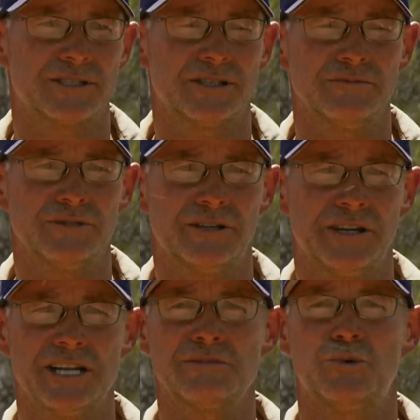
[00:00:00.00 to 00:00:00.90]
so
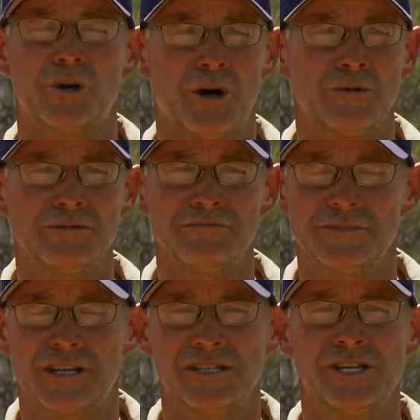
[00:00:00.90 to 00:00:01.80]
I need some more gold
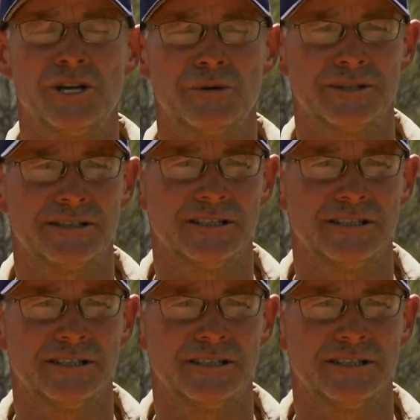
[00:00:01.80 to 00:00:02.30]
to continue it.